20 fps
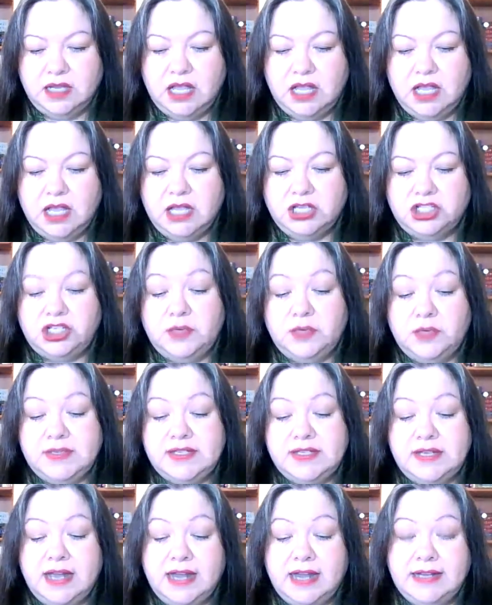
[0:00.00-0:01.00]
She was
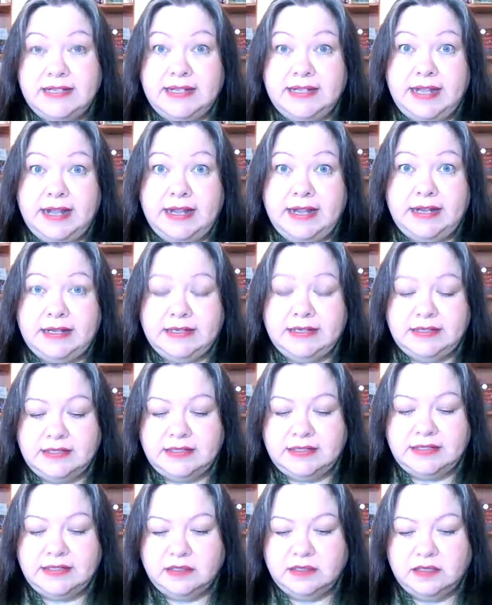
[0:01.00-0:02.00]

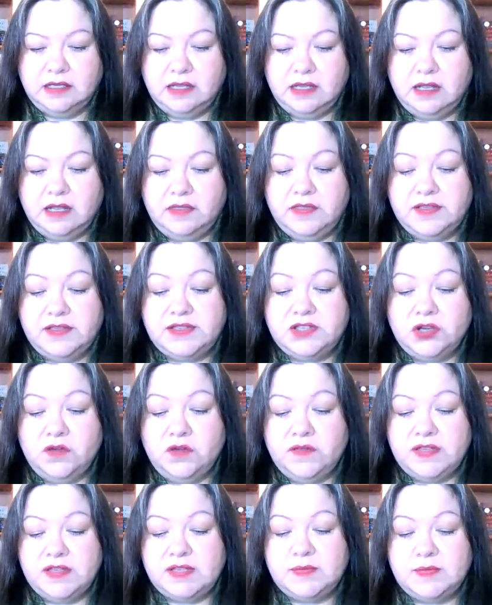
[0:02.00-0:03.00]
98. The
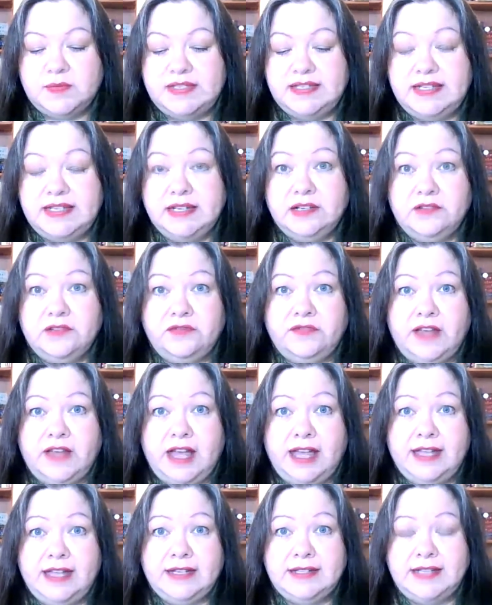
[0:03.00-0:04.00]
service was
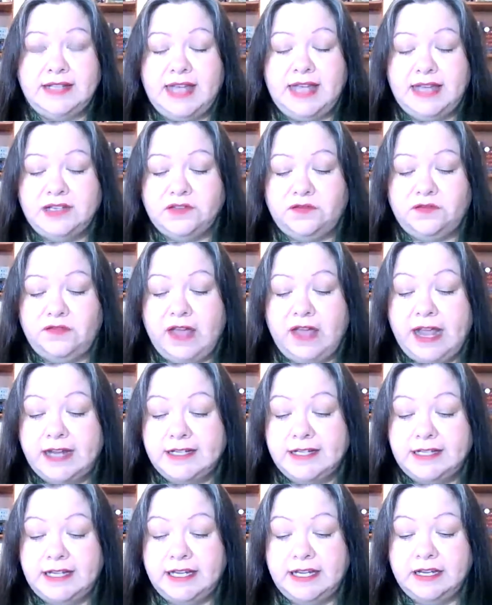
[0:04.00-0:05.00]
dignified and
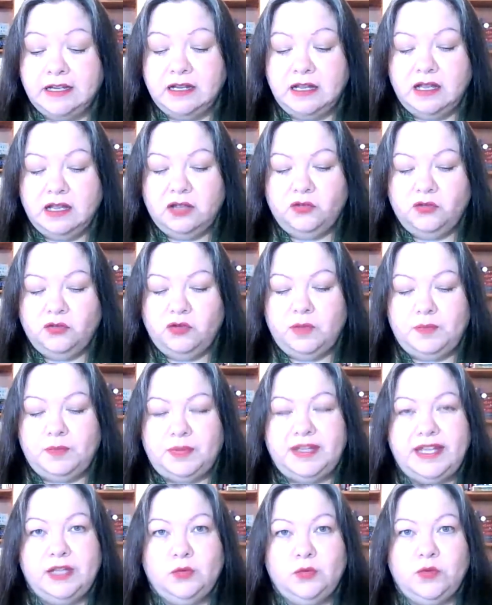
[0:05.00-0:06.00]
affecting,
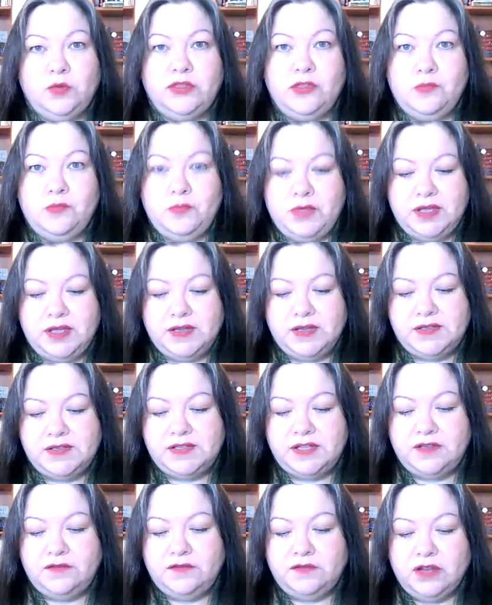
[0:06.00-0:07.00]
replete with a mix
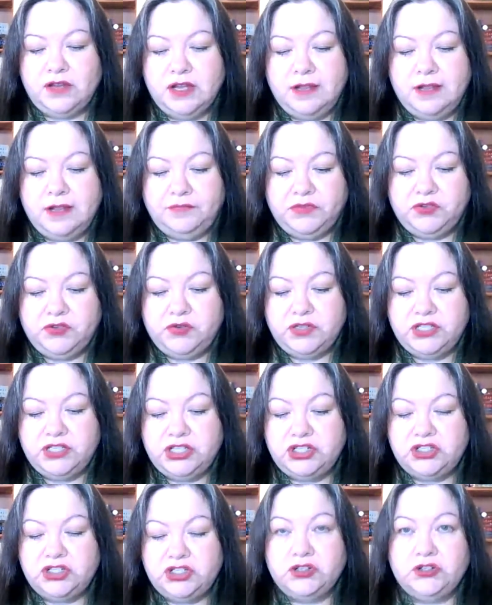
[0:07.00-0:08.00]
of
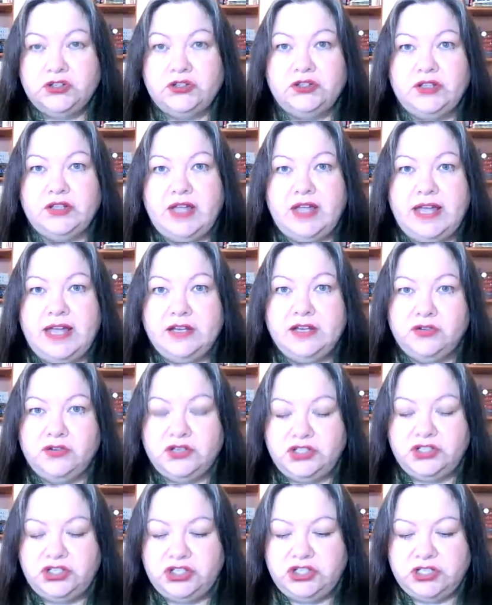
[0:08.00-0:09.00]
traditional and
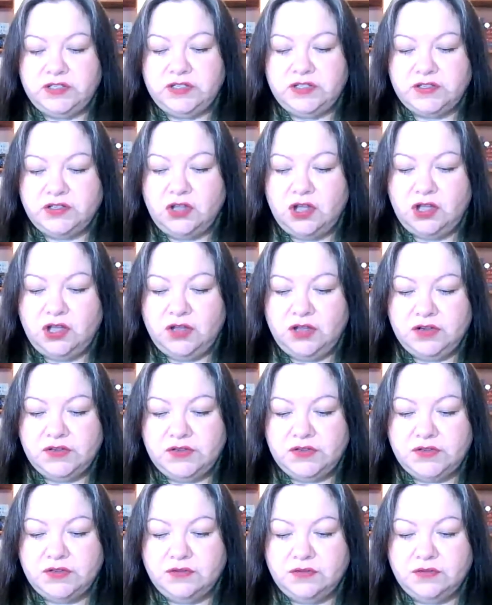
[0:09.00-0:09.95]
Christian songs.